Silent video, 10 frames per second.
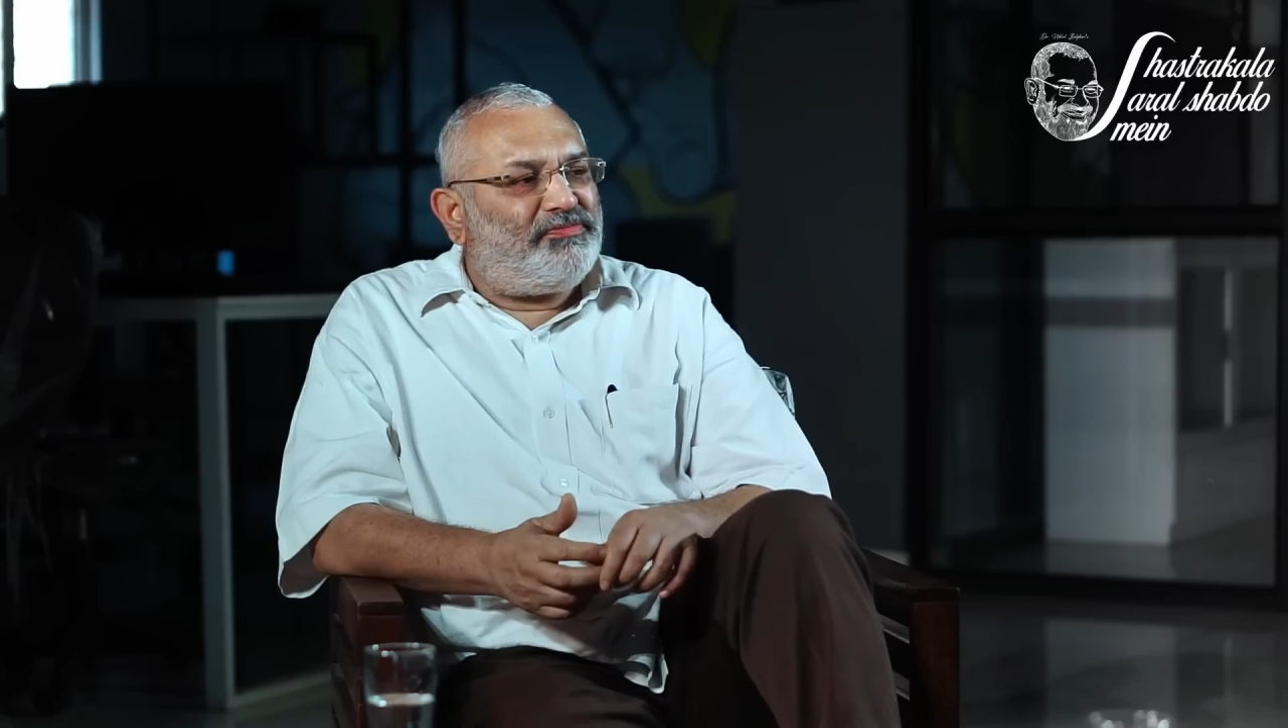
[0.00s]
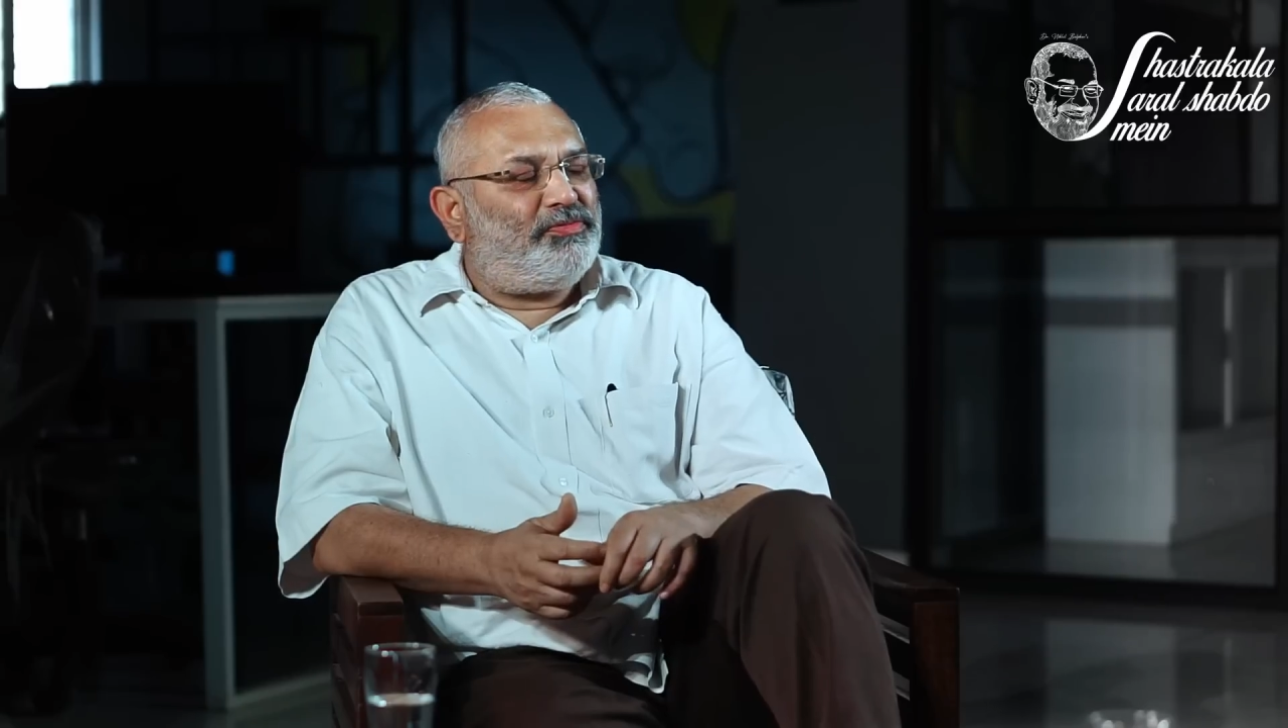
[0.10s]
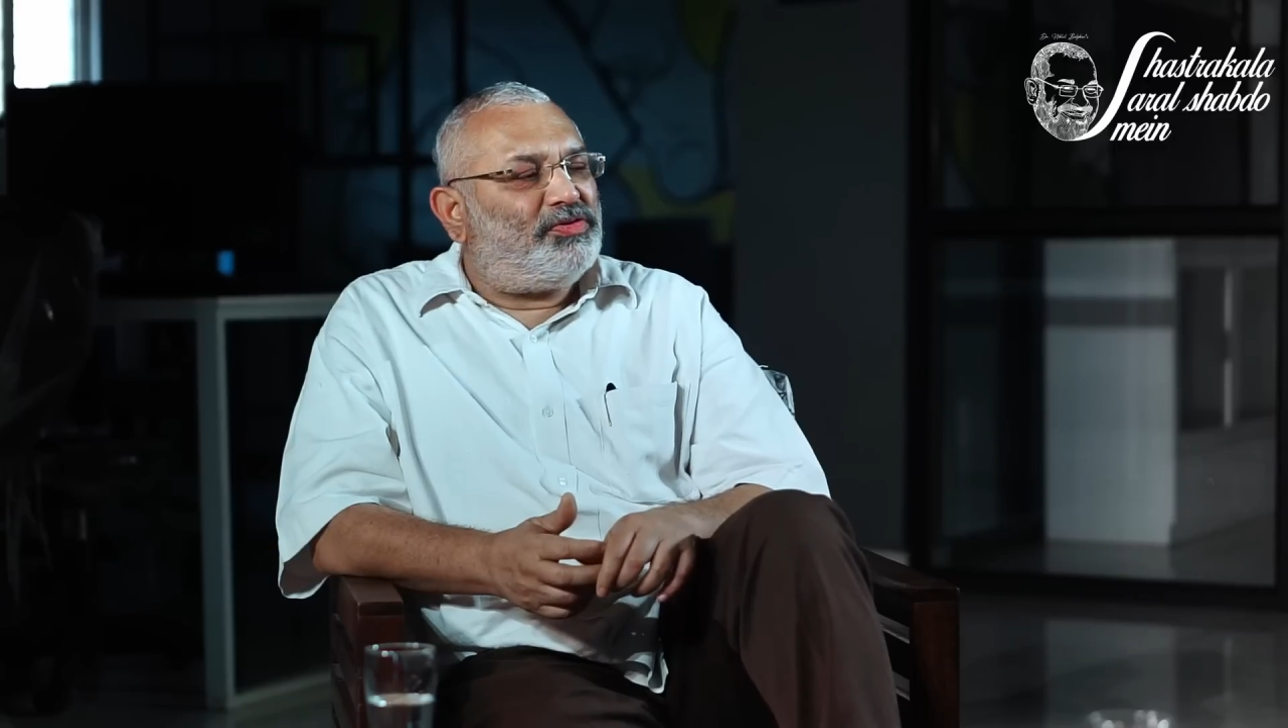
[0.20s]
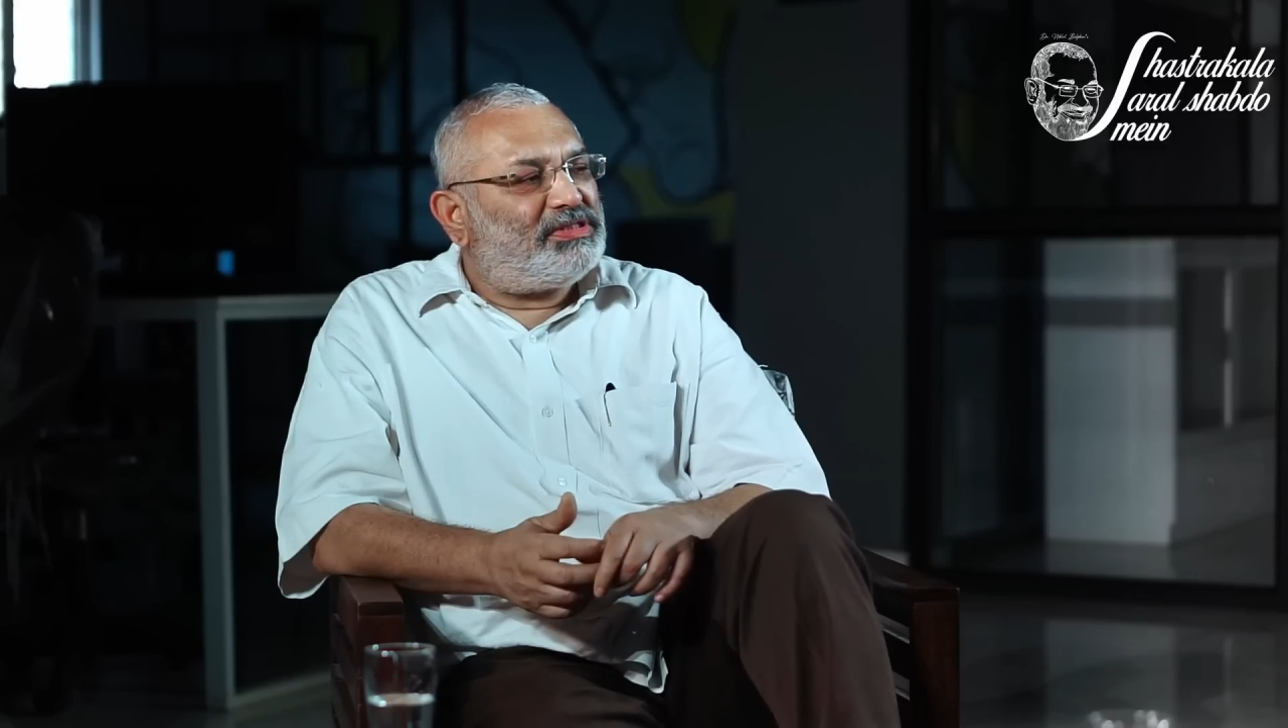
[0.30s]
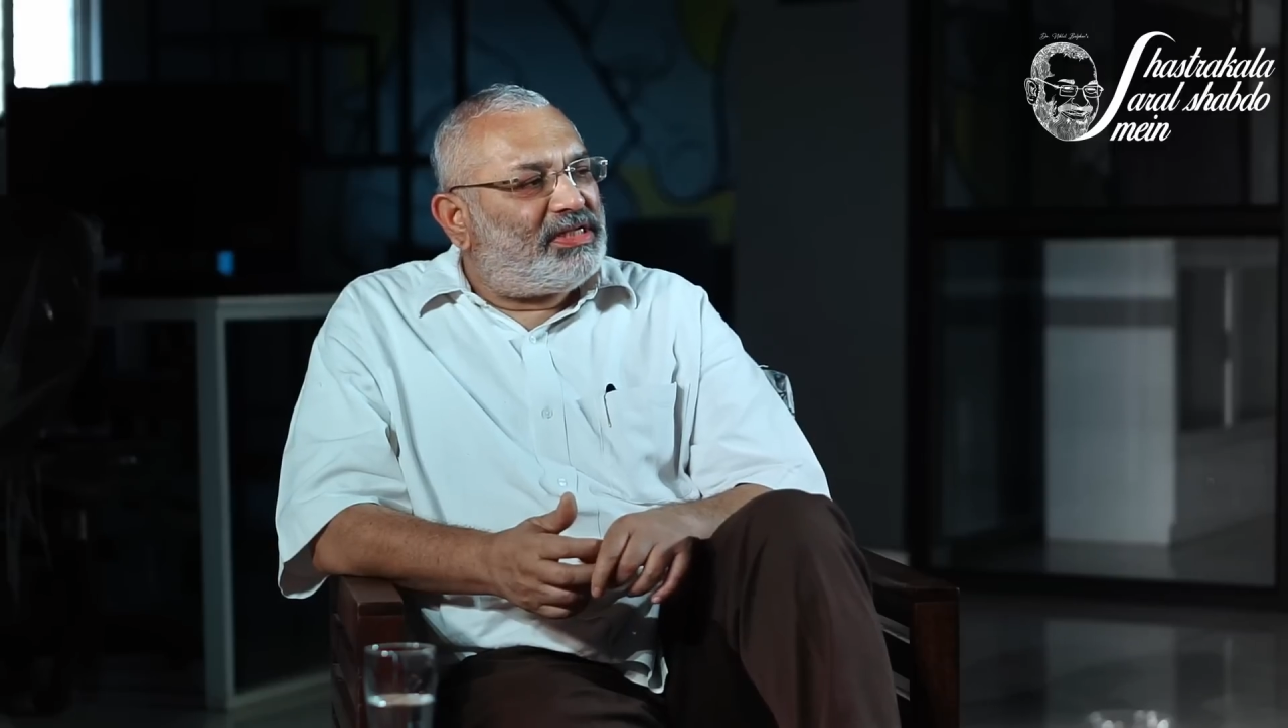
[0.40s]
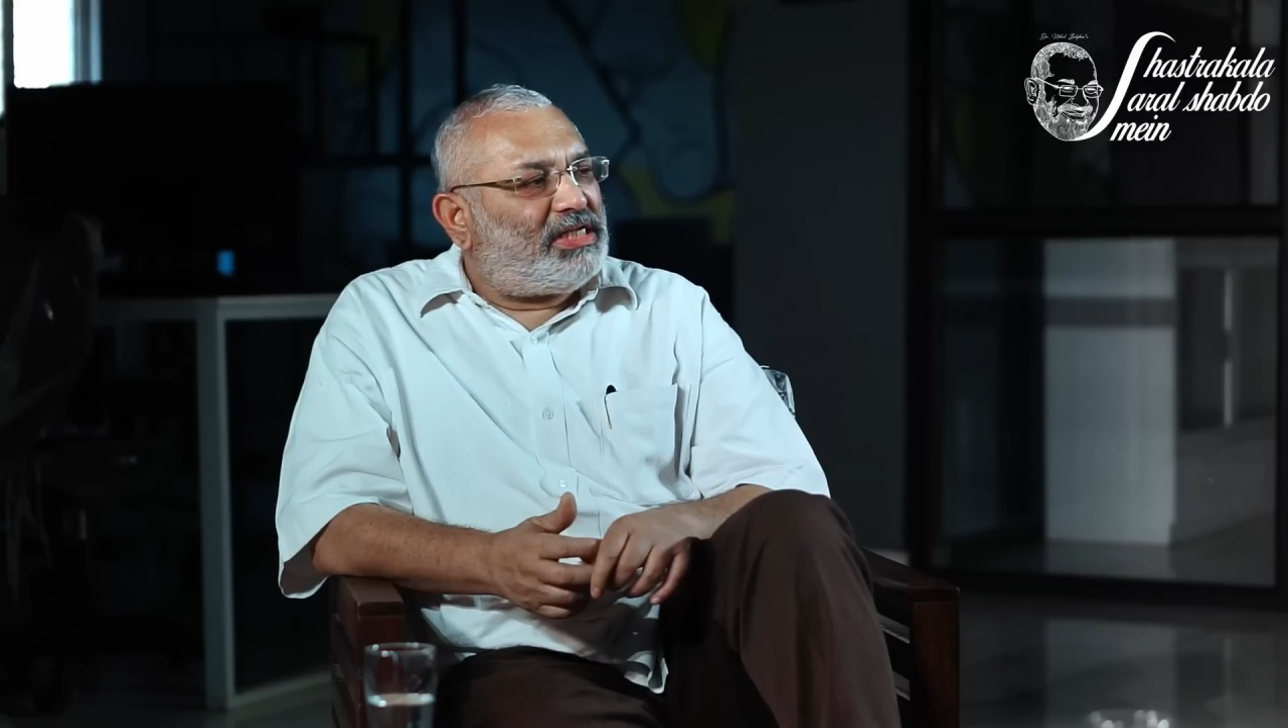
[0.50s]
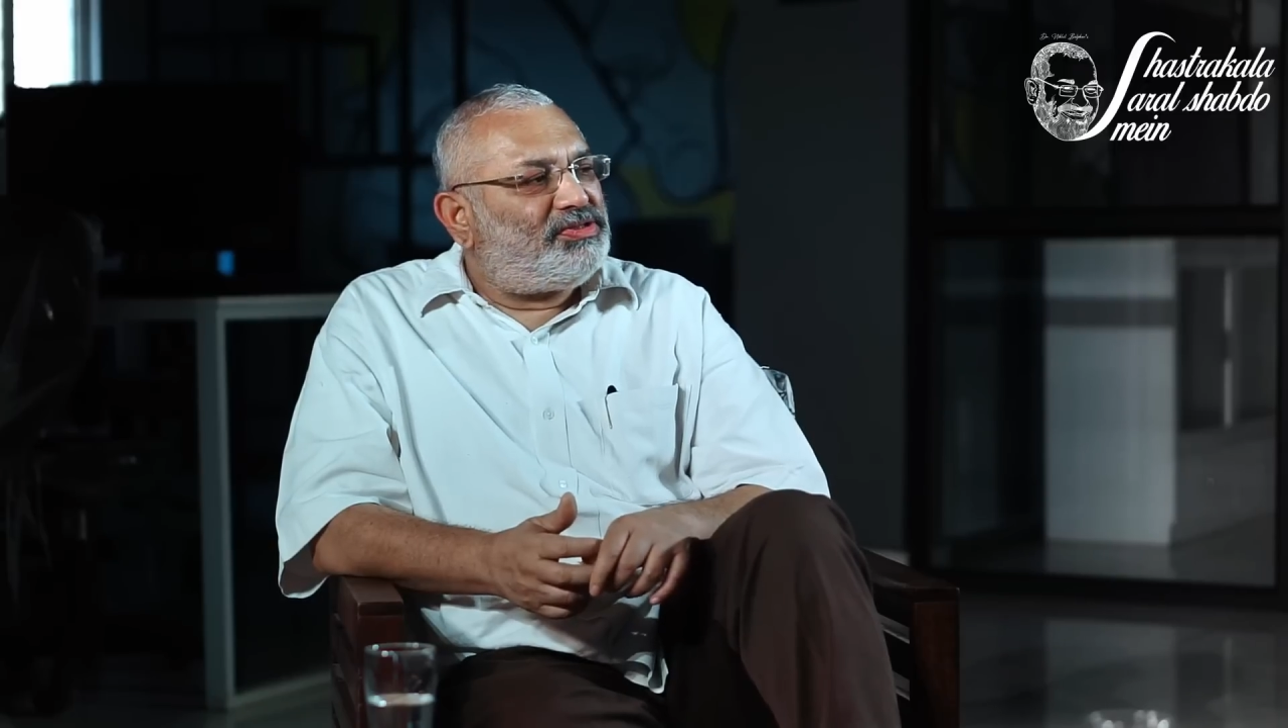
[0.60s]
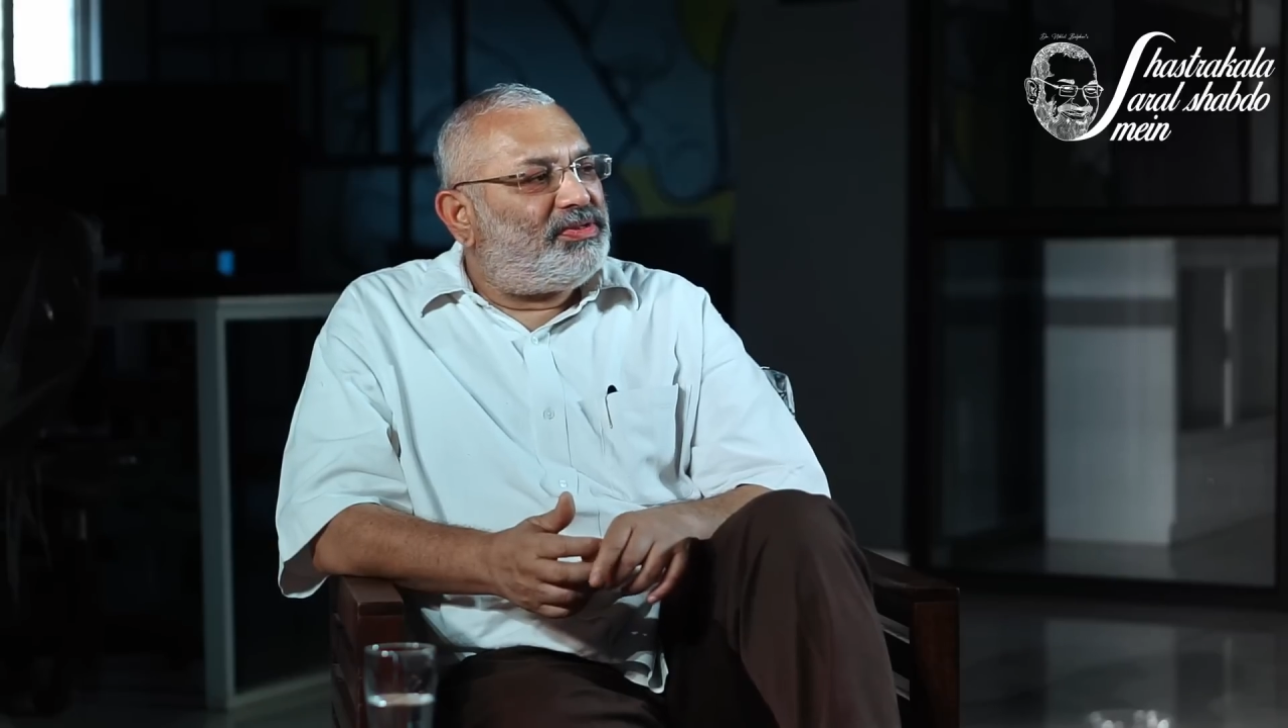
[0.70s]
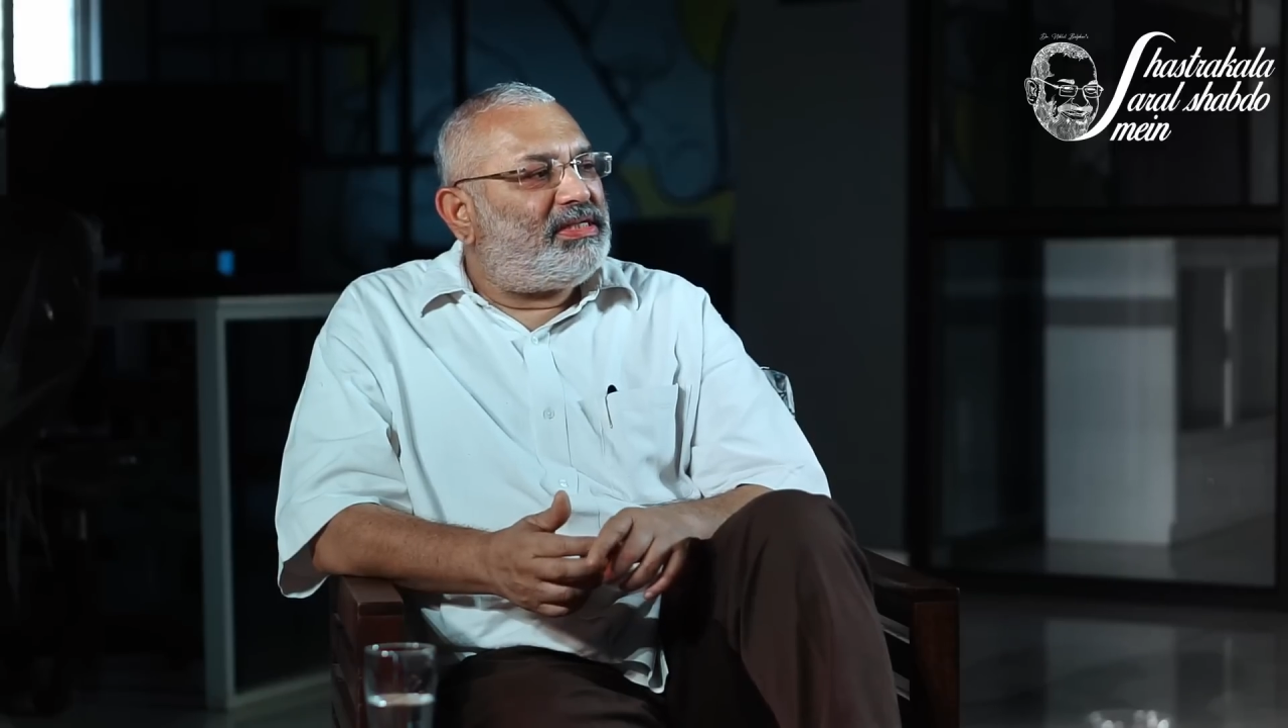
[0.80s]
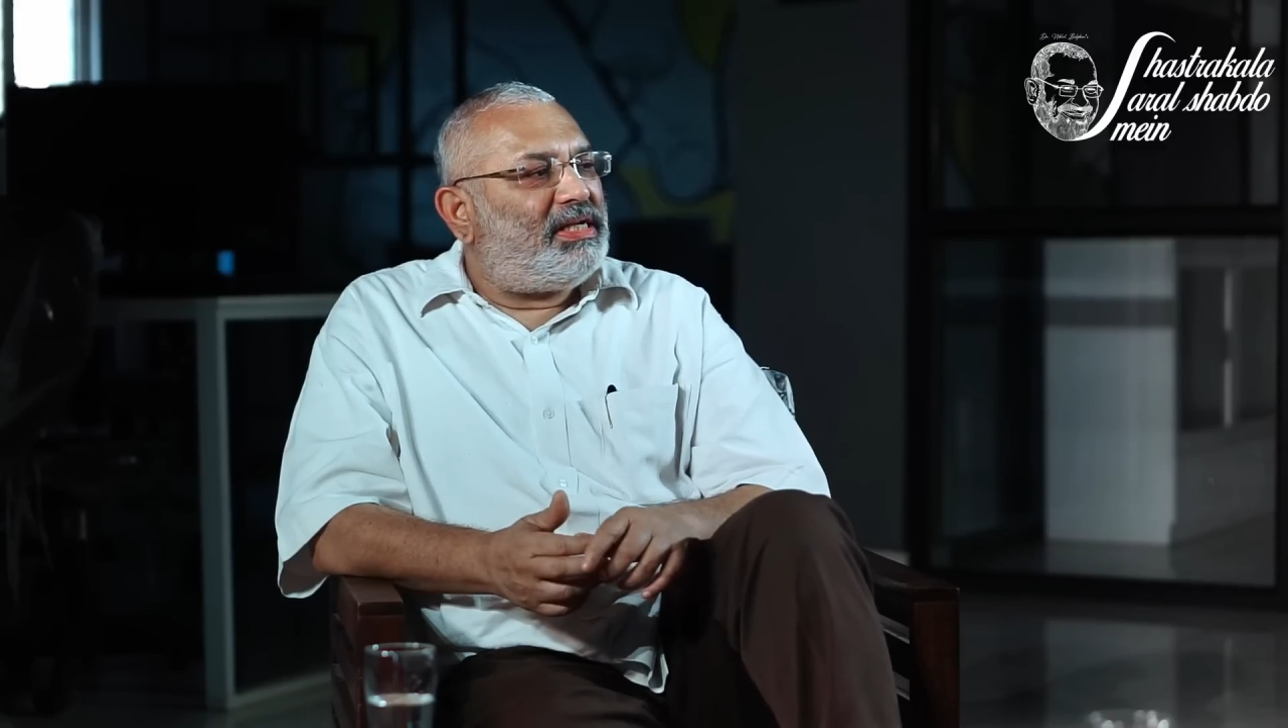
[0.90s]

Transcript: postgraduate